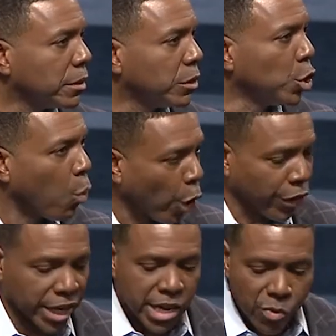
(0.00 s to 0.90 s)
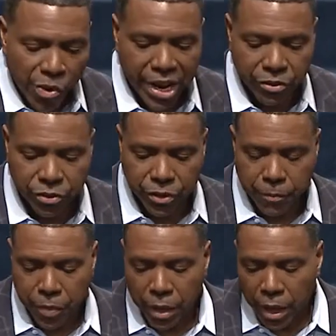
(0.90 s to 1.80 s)
You work in rest.
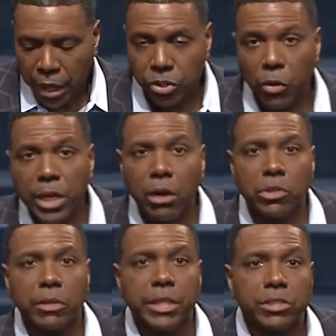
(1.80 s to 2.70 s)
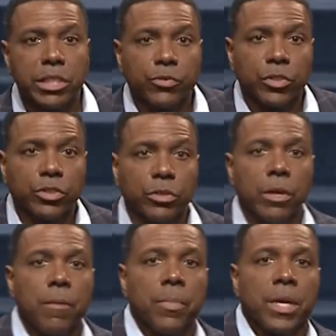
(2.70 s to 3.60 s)
And so he goes on, he says, verse 2,
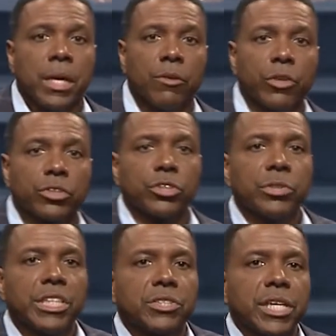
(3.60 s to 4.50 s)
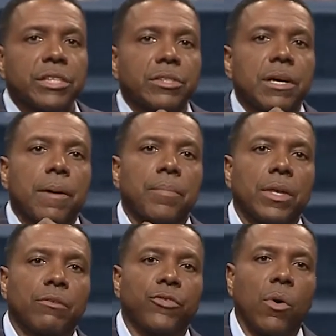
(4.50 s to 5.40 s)
in verse 2 he says um,
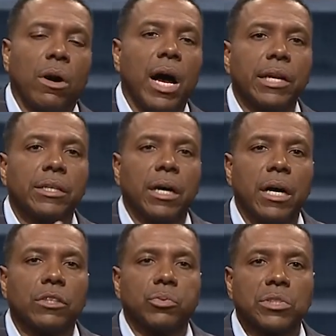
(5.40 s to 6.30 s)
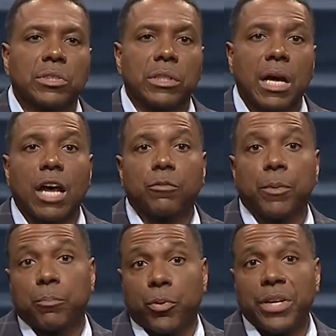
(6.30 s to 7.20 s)
for unto us was the
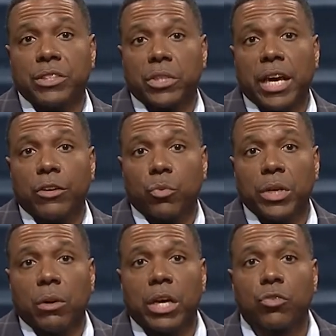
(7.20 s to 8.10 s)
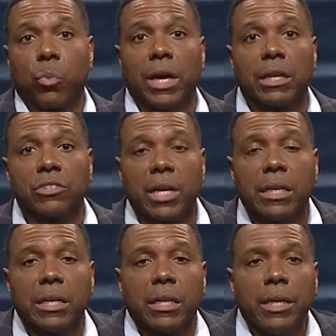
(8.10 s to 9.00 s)
gospel preached as, we, as well as
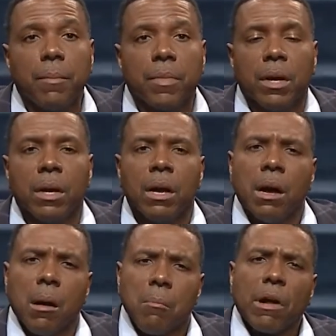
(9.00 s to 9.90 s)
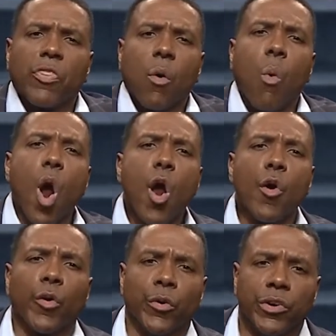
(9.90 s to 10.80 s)
unto them but the
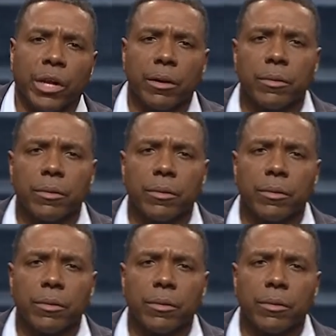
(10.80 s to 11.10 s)
word